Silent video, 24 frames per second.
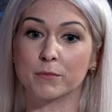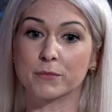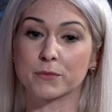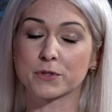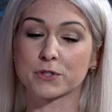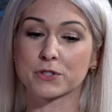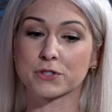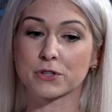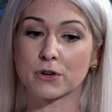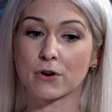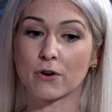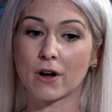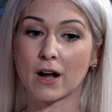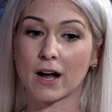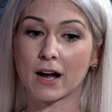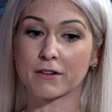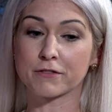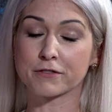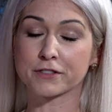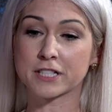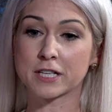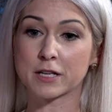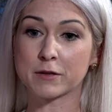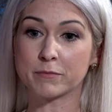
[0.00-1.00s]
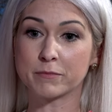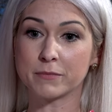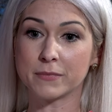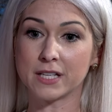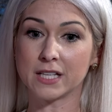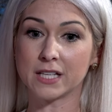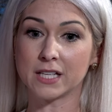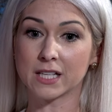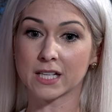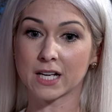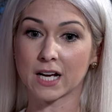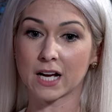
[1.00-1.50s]
So to
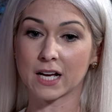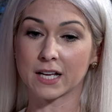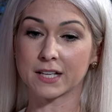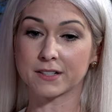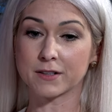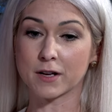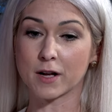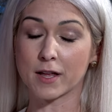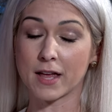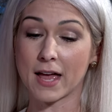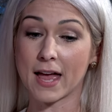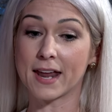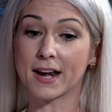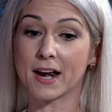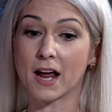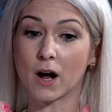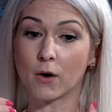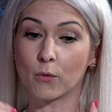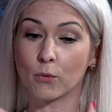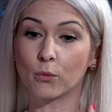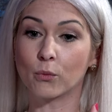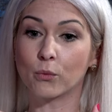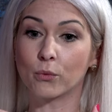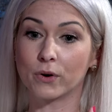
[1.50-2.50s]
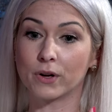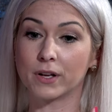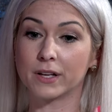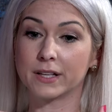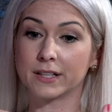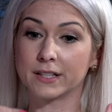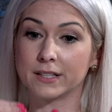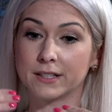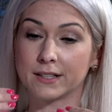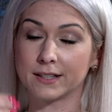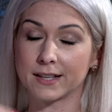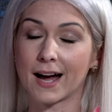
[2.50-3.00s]
me,
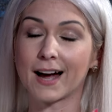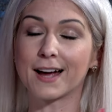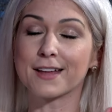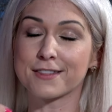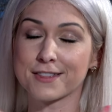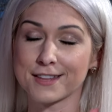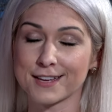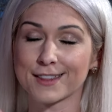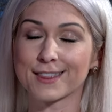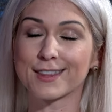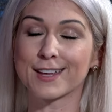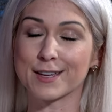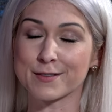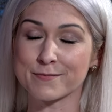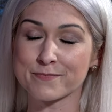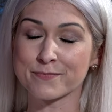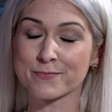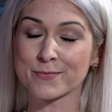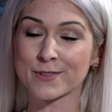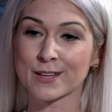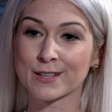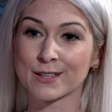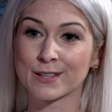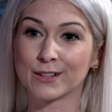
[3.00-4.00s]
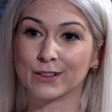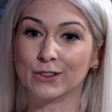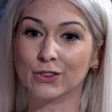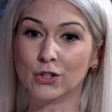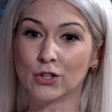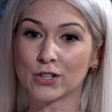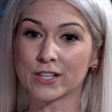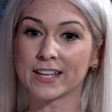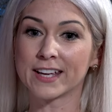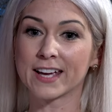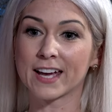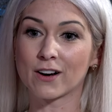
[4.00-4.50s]
I think that
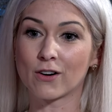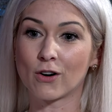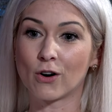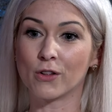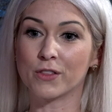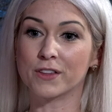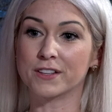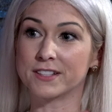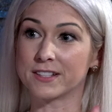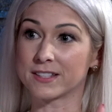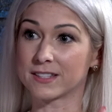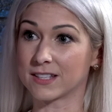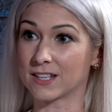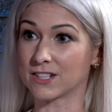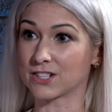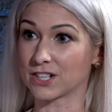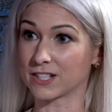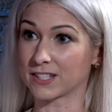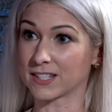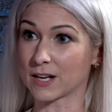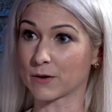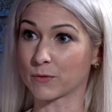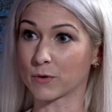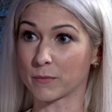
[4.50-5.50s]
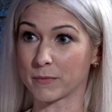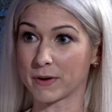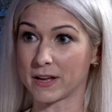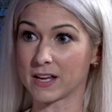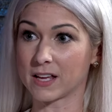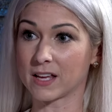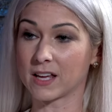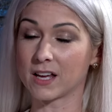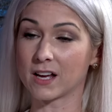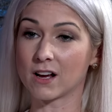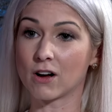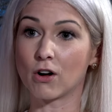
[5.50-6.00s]
looking at all the decisions that we're
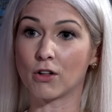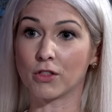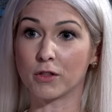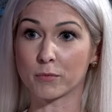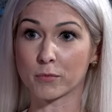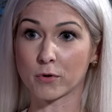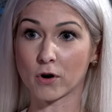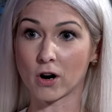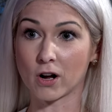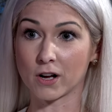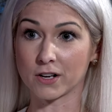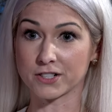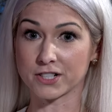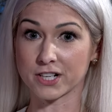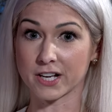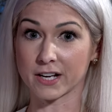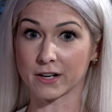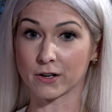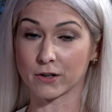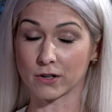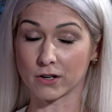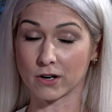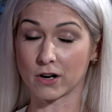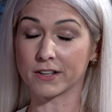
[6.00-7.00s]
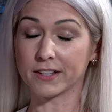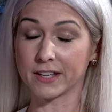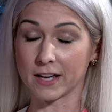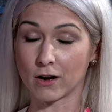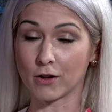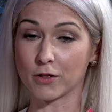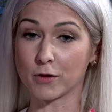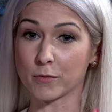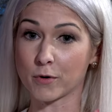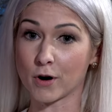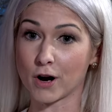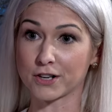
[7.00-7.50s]
making, all the
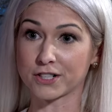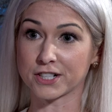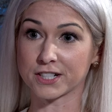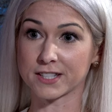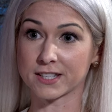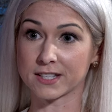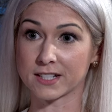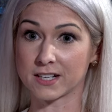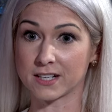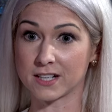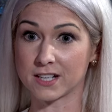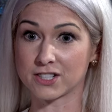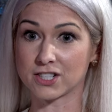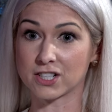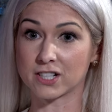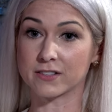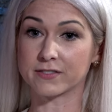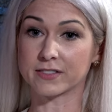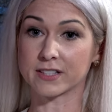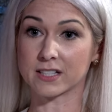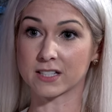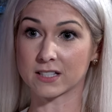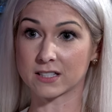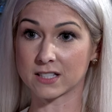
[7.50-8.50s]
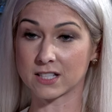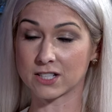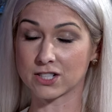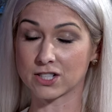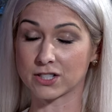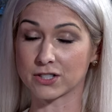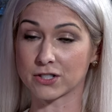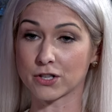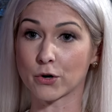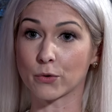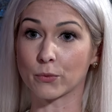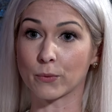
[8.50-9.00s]
projects and initiatives and
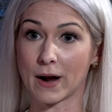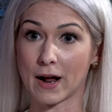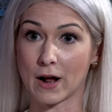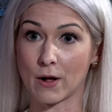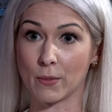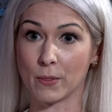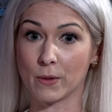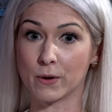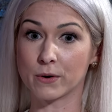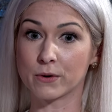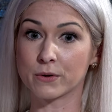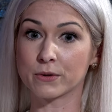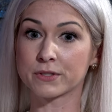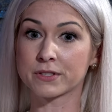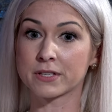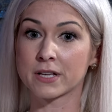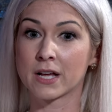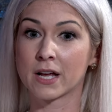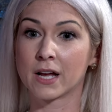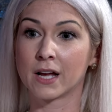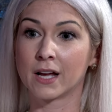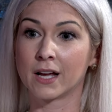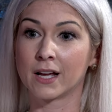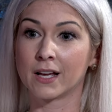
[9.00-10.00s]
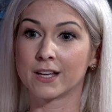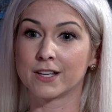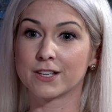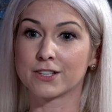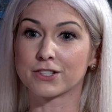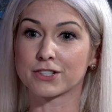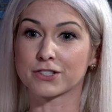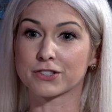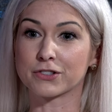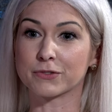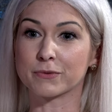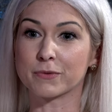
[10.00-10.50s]
decisions around those,
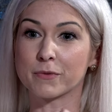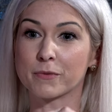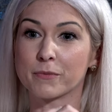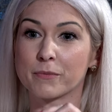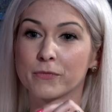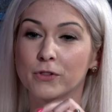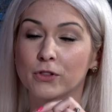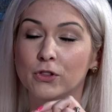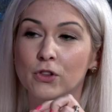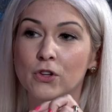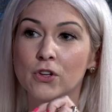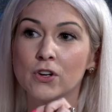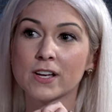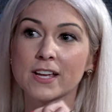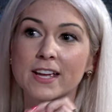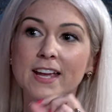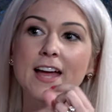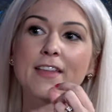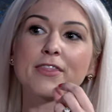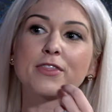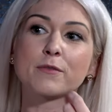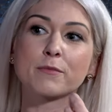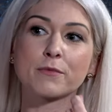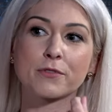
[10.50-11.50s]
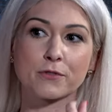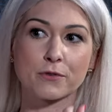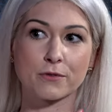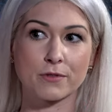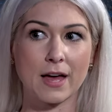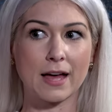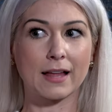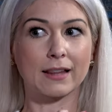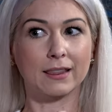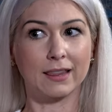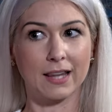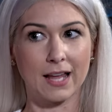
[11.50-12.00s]
just looking at them through
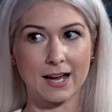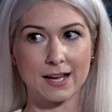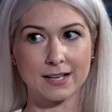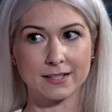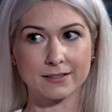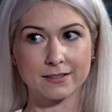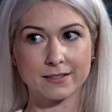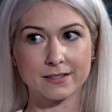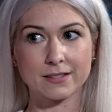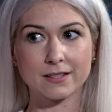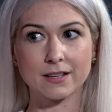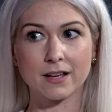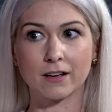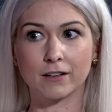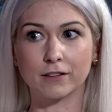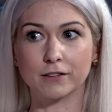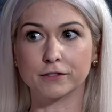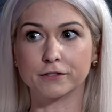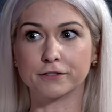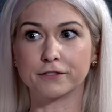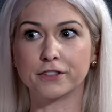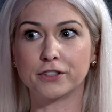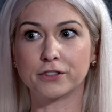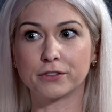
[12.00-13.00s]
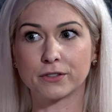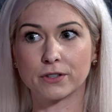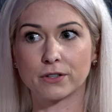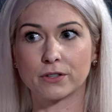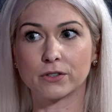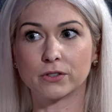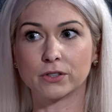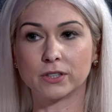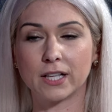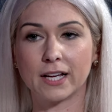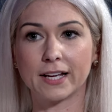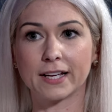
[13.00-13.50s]
that lens of, right. you
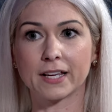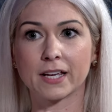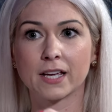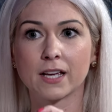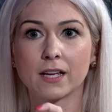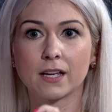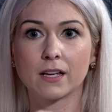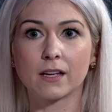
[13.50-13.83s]
know, like,